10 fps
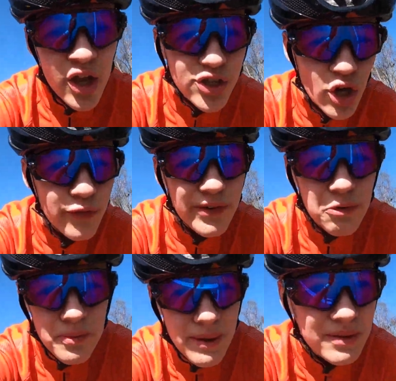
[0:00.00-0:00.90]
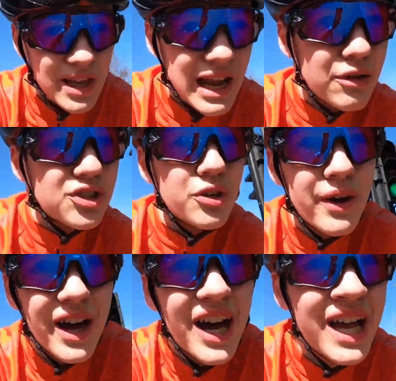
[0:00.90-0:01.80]
So hopefully we'll be able, allowed to
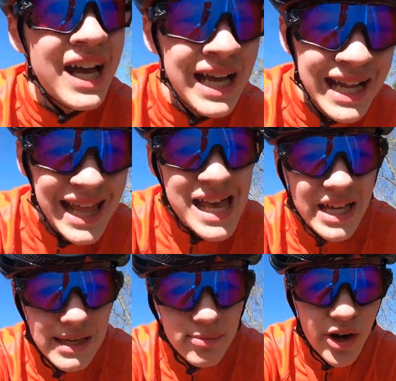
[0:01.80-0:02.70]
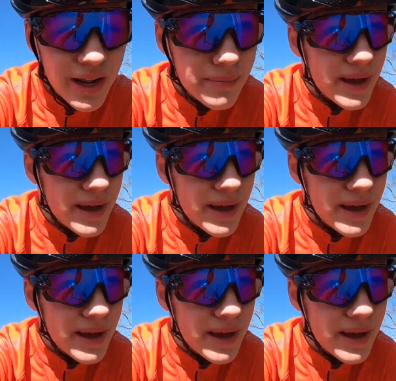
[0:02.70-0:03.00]
uh, keep riding.